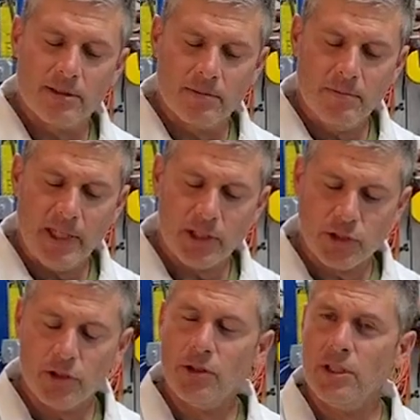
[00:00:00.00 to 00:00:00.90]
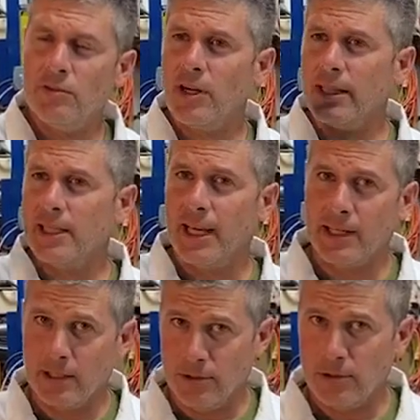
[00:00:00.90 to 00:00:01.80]
Make sure you've got the
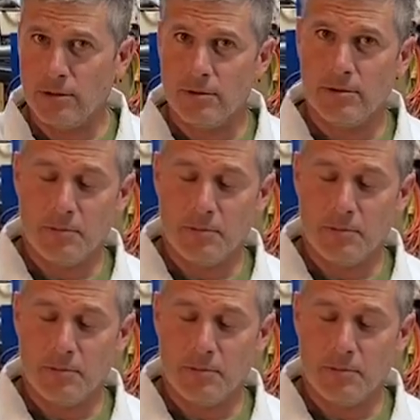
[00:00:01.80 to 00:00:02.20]
end loose,